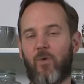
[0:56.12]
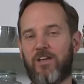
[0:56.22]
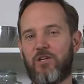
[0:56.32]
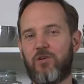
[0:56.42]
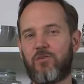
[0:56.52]

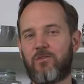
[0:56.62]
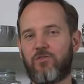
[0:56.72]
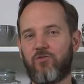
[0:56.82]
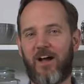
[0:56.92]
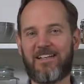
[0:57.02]
when you
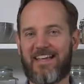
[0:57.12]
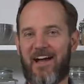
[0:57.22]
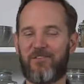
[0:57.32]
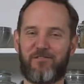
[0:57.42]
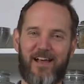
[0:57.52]
grind
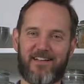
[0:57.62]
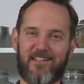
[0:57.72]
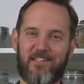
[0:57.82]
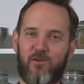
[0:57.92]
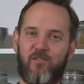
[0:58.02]
down the
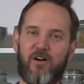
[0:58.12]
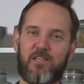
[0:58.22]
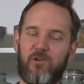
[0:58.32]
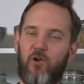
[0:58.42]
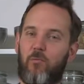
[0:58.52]
flaxseed, you'll
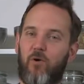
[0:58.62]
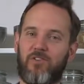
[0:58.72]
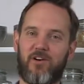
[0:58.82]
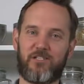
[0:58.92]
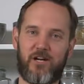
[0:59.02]
find them a lot more
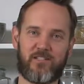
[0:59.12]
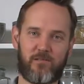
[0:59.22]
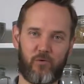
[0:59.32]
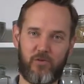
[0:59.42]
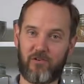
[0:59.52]

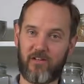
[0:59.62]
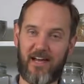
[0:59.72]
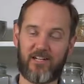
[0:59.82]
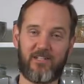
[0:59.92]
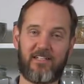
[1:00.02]
digestible. You can
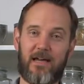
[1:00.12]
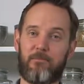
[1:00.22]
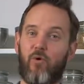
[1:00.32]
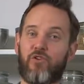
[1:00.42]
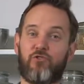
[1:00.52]
actually
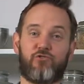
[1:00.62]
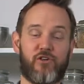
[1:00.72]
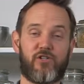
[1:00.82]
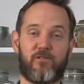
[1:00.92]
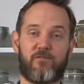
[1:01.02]
get more
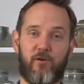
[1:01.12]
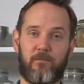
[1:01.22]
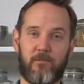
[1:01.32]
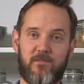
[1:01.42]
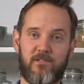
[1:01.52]
nutrition
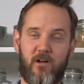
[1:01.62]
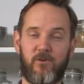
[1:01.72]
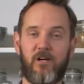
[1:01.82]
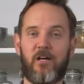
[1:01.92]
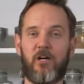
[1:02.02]
from
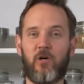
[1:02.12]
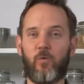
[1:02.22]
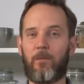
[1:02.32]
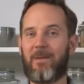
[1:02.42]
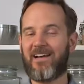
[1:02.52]
So
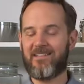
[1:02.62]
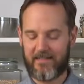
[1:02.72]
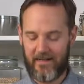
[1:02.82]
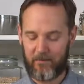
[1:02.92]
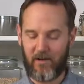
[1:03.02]
we're
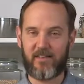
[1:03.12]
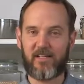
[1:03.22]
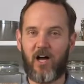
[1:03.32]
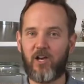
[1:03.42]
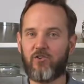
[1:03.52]
balancing up like the
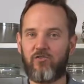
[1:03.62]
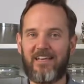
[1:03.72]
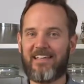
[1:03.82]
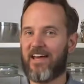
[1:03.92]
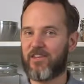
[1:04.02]

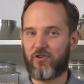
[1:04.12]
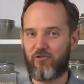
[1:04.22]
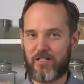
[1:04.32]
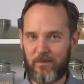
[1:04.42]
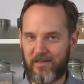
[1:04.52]
culinary, get the
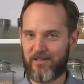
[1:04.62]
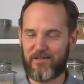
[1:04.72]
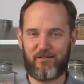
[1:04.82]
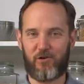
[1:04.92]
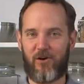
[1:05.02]

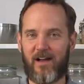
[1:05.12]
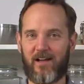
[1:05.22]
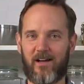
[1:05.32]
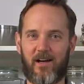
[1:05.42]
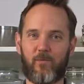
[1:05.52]
crispiness of the
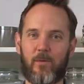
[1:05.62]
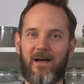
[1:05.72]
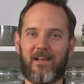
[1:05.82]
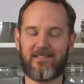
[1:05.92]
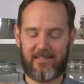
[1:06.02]
cracker, and we're
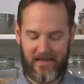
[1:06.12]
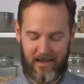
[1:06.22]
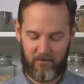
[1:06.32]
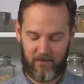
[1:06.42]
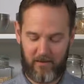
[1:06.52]
balancing
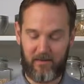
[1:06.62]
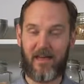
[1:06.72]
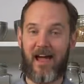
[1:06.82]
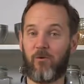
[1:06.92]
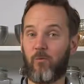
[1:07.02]
out
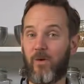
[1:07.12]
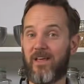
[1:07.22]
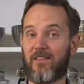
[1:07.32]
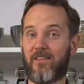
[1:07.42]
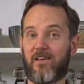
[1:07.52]
that
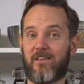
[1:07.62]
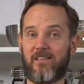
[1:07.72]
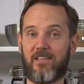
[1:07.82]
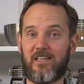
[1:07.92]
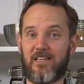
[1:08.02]
with
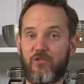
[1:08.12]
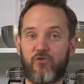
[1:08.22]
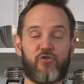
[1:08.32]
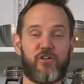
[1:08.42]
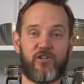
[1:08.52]
the
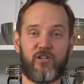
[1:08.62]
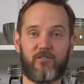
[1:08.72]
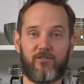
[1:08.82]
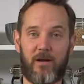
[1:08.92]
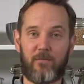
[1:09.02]

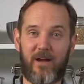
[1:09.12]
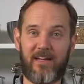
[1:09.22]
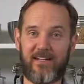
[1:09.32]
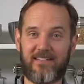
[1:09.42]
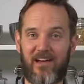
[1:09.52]
nutrition, right?
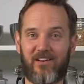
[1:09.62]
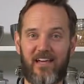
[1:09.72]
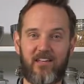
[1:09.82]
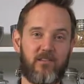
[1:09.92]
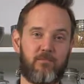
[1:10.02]
Breaking it down and
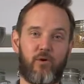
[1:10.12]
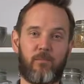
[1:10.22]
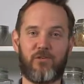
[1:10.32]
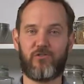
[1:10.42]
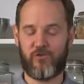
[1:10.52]
getting the
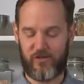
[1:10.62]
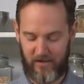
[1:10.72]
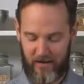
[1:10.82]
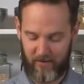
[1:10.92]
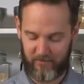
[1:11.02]
proper
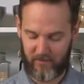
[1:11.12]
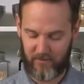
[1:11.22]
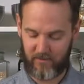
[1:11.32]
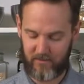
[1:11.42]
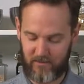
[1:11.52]
nutrition out
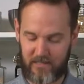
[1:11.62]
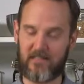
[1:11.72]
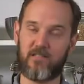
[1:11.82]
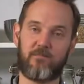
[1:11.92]
of the seeds